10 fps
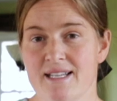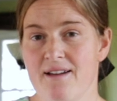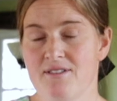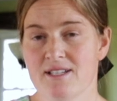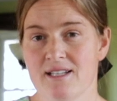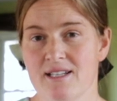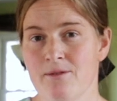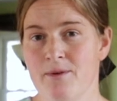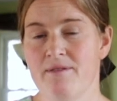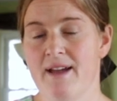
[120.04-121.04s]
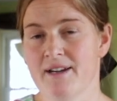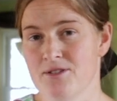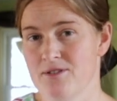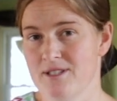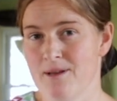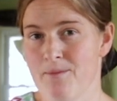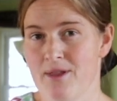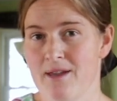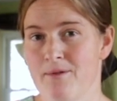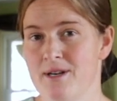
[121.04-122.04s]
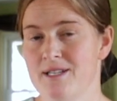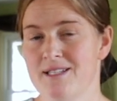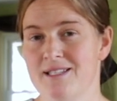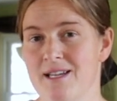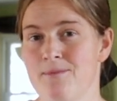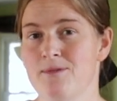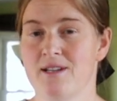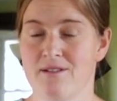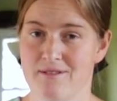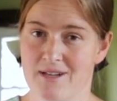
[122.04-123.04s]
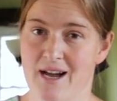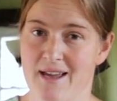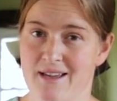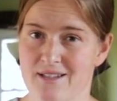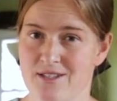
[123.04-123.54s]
have just a little bit of extra something when it just seems that your diet is